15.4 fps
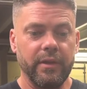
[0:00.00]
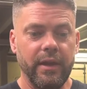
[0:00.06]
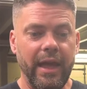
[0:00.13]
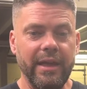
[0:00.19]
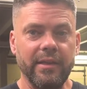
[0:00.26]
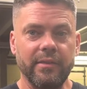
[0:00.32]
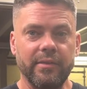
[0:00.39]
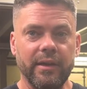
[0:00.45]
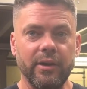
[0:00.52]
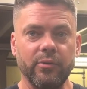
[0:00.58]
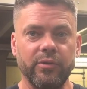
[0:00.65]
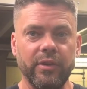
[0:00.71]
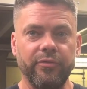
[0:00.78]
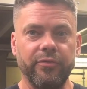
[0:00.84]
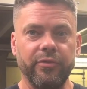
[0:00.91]
8 thou
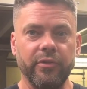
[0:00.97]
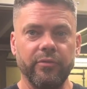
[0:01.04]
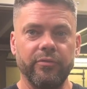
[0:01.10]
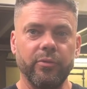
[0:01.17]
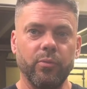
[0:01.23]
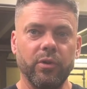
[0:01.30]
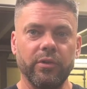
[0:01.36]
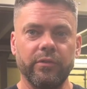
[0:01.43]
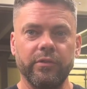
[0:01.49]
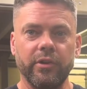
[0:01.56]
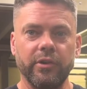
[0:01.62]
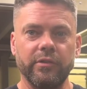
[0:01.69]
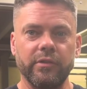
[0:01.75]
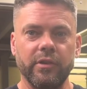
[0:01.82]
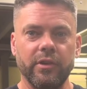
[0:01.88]
different from one
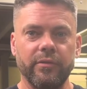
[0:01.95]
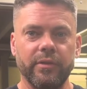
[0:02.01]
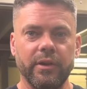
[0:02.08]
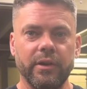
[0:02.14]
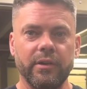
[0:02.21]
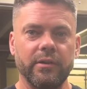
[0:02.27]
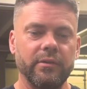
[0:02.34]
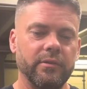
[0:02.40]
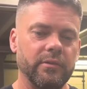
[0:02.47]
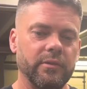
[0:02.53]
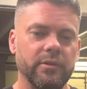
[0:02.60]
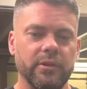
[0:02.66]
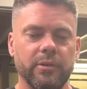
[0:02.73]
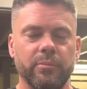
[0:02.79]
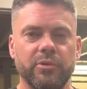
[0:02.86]
side to the other,
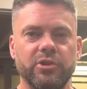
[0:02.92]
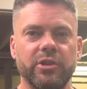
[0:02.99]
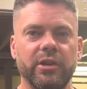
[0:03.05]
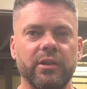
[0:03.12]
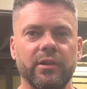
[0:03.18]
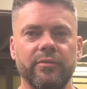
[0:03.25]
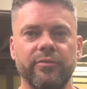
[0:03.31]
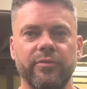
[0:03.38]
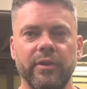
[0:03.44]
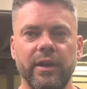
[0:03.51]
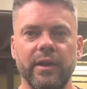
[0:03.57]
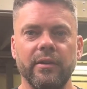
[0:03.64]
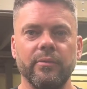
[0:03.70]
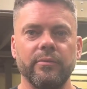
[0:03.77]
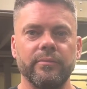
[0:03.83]
machine it flat
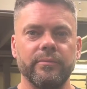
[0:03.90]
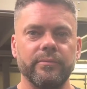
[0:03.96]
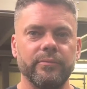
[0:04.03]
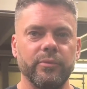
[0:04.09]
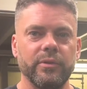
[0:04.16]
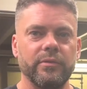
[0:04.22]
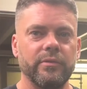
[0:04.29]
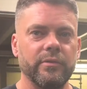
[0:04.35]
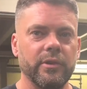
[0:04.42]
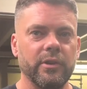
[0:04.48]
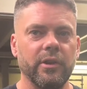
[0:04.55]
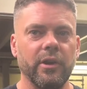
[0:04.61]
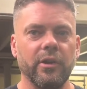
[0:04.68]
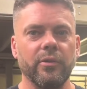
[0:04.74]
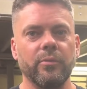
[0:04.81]
and
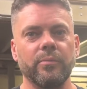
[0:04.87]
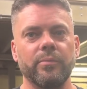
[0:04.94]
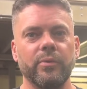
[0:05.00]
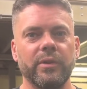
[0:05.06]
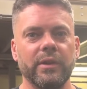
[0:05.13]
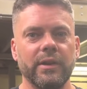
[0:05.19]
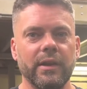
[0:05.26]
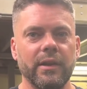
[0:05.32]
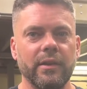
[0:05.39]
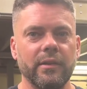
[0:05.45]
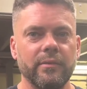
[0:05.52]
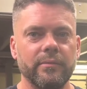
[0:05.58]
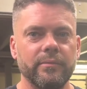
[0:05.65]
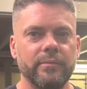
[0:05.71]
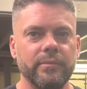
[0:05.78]
hope we can get it
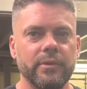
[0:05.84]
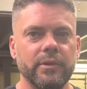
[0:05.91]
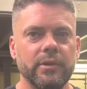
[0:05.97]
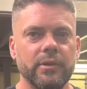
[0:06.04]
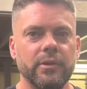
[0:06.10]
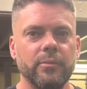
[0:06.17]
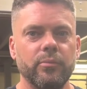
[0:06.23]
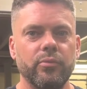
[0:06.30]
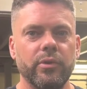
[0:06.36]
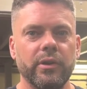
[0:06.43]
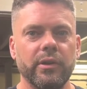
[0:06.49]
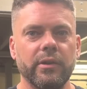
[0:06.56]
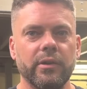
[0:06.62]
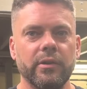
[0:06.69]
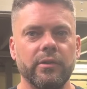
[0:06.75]
pretty
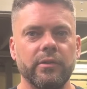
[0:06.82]
good.